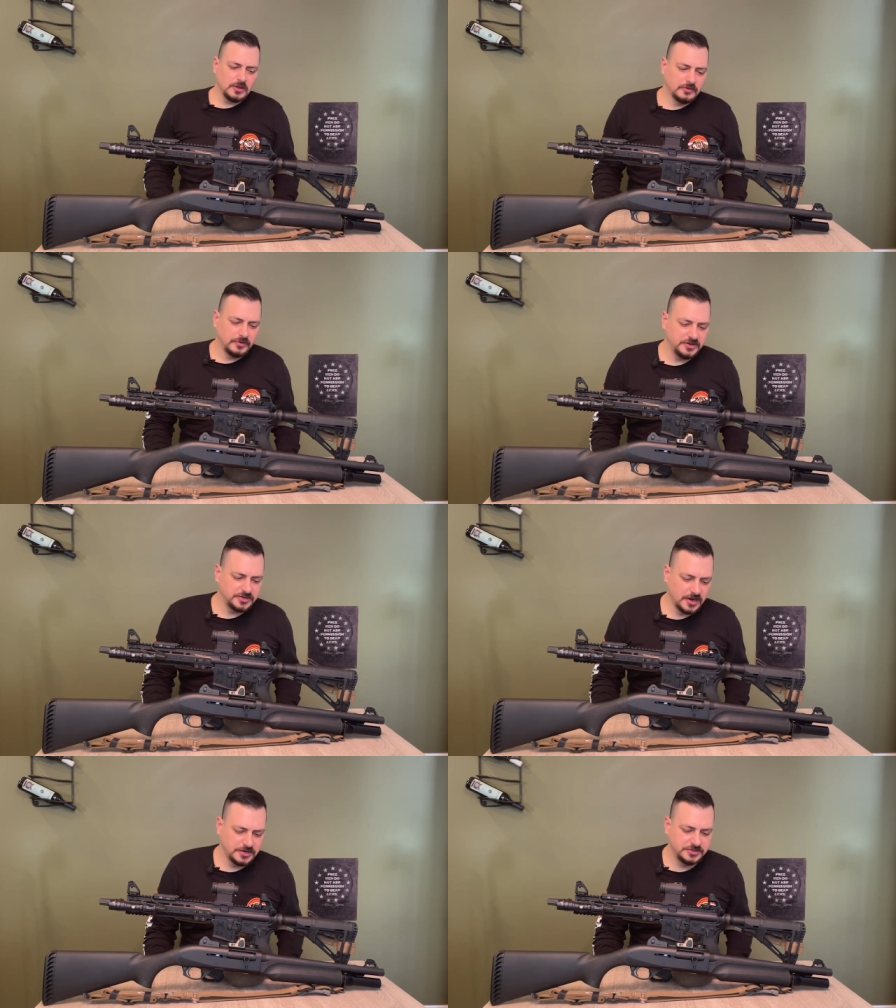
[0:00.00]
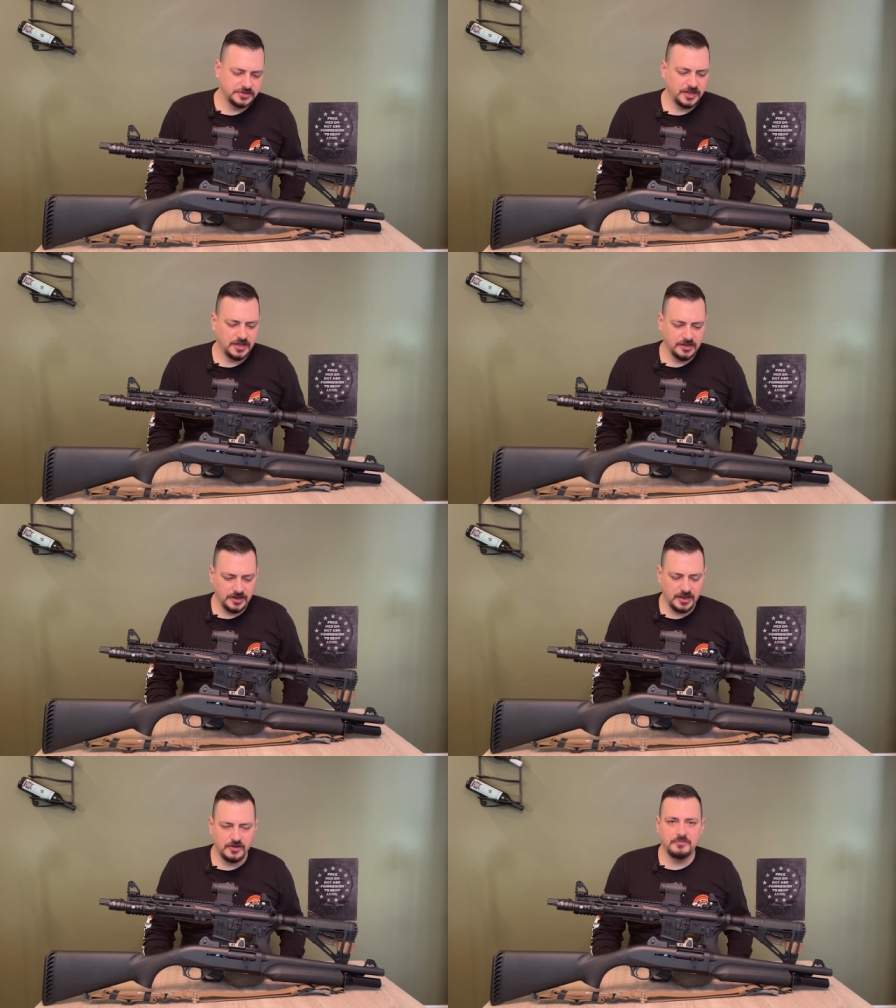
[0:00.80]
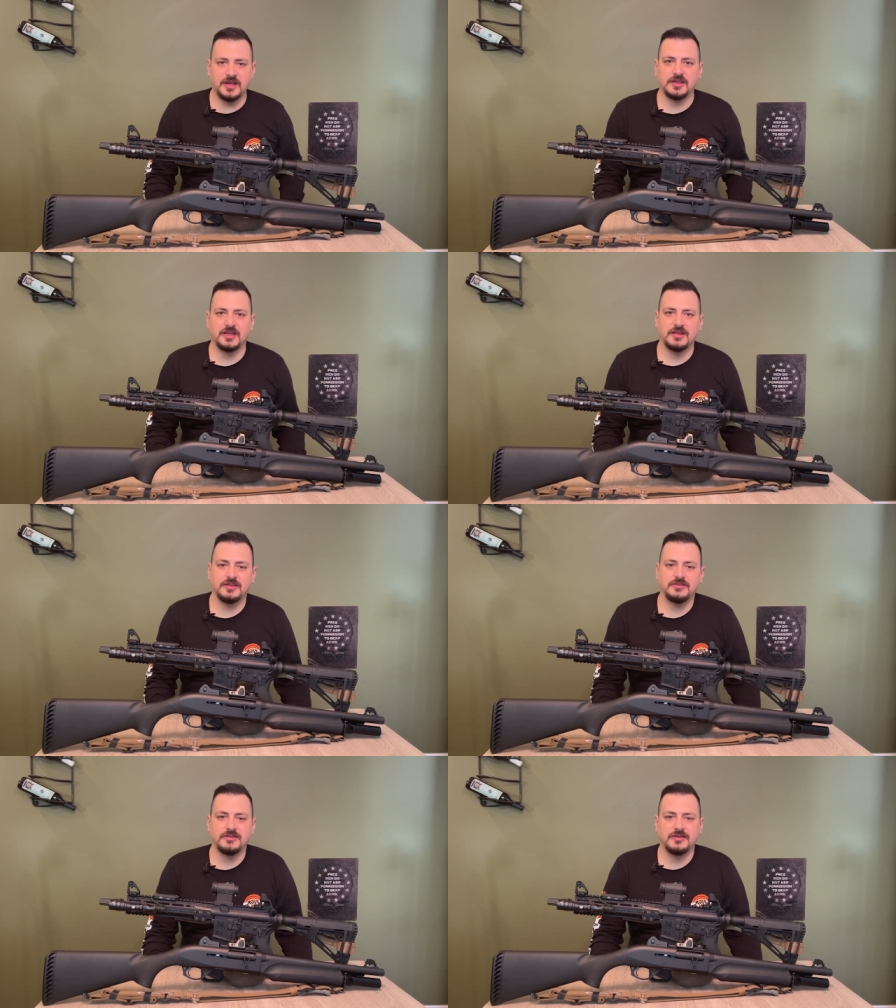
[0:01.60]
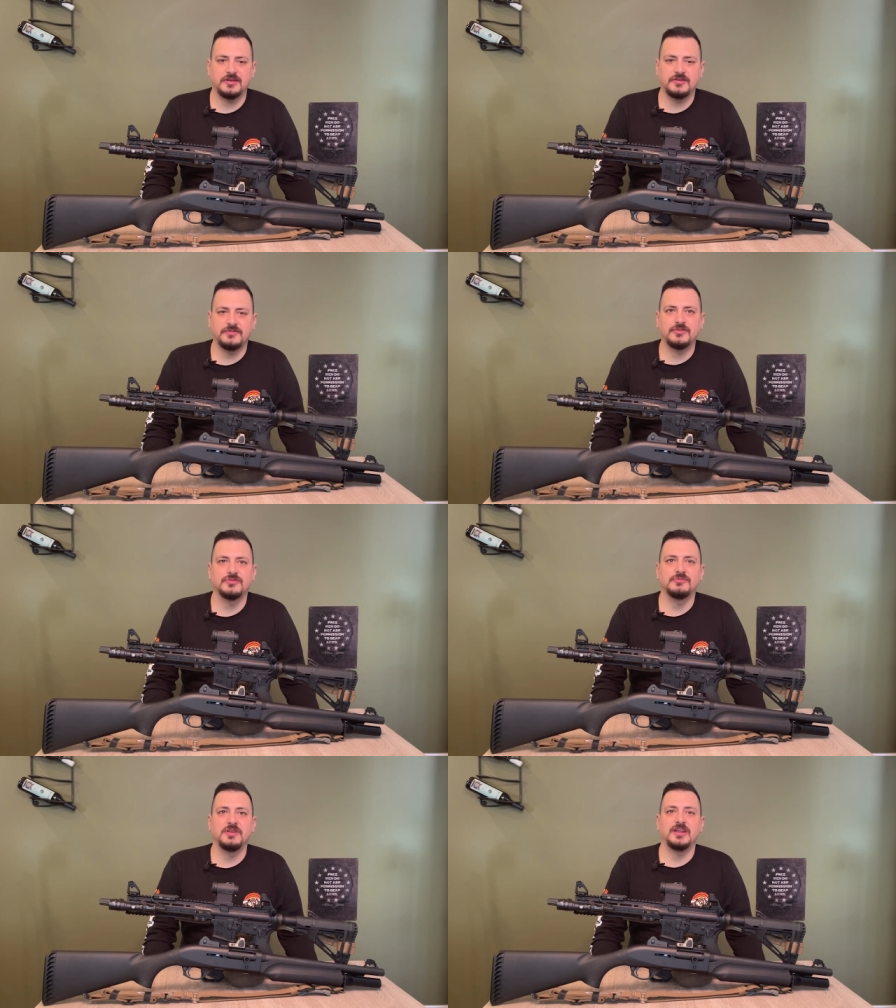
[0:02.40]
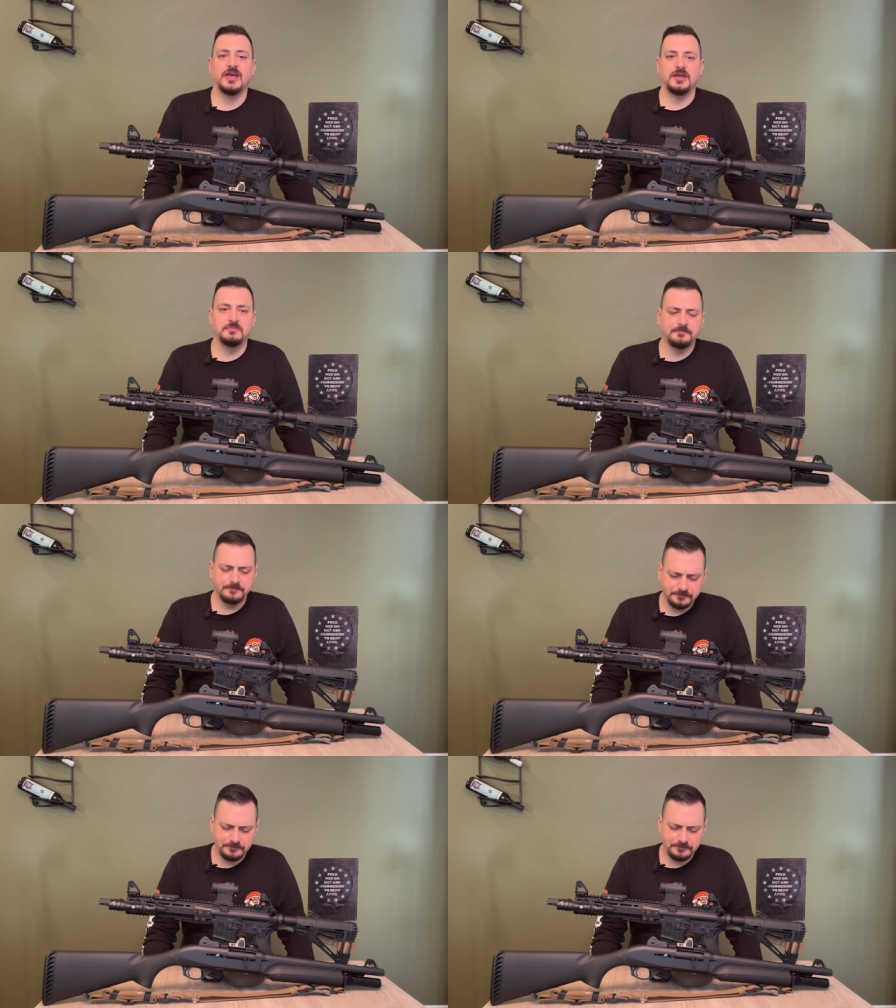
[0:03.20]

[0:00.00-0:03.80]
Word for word: recharged, and now I'm back at it uh, full speed ahead.